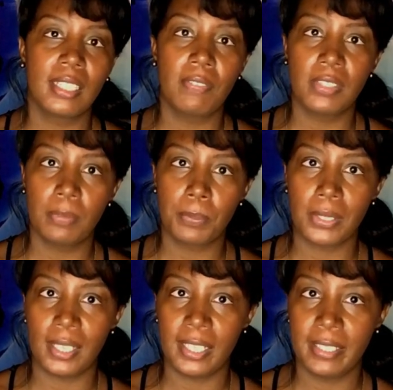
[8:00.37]
level of
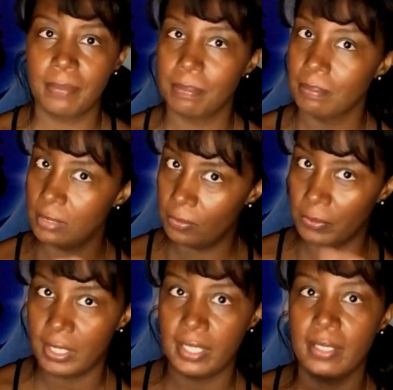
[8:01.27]
pride.
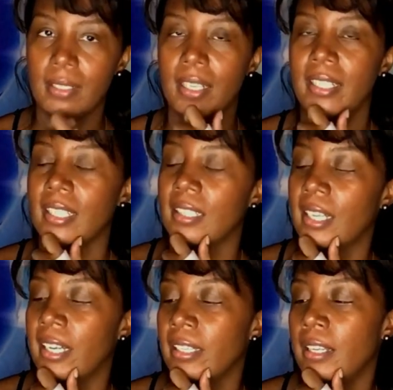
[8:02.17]
Fine, I get
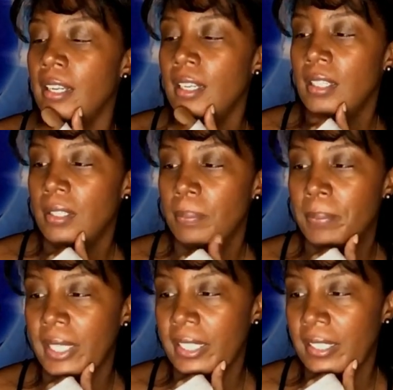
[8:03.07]
that.
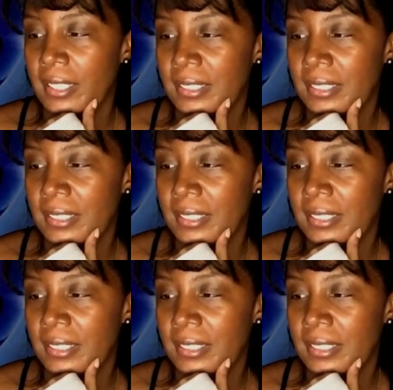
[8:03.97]
But